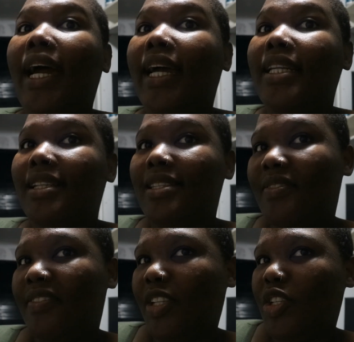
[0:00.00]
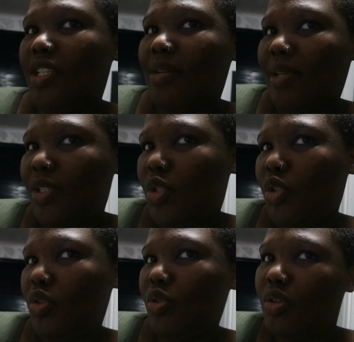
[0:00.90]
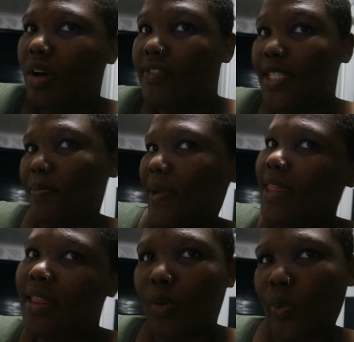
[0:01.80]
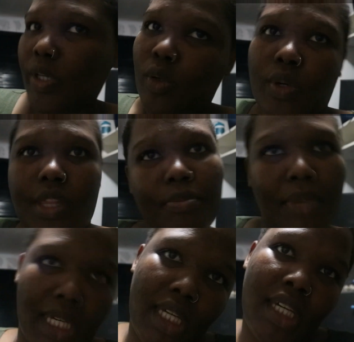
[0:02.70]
and it's video number two of Spend the Week with Me.